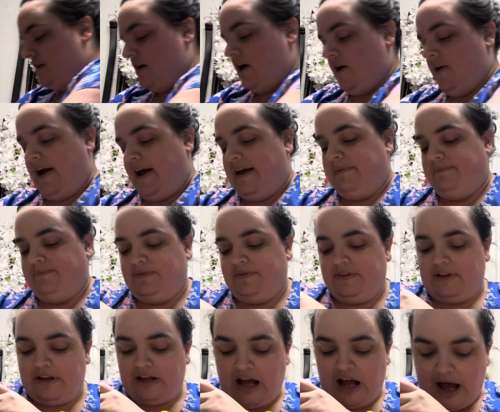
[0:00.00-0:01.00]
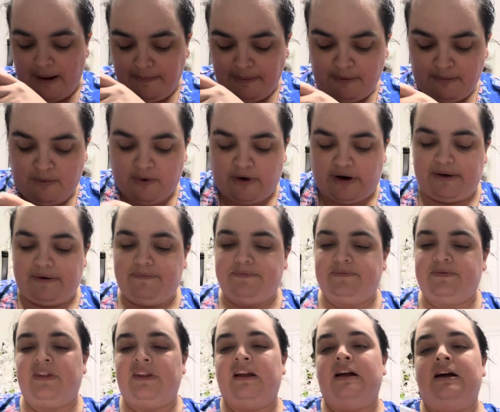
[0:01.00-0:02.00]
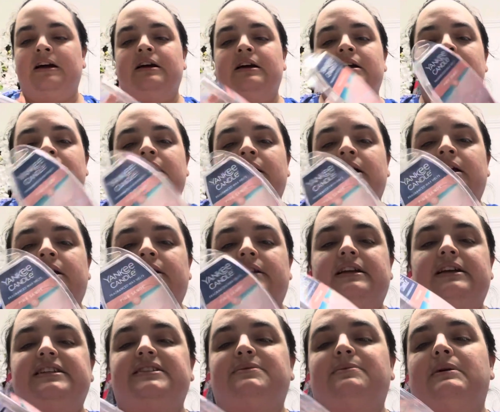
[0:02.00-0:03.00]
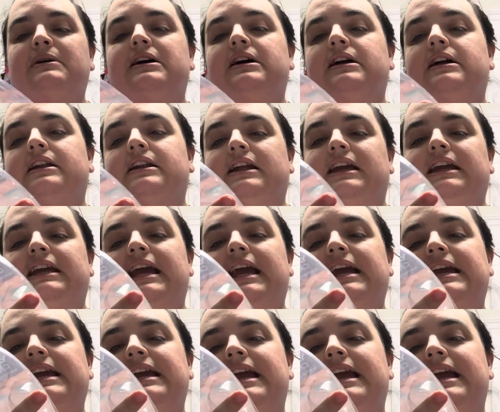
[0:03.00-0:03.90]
Okay, couple more. This one, Yankee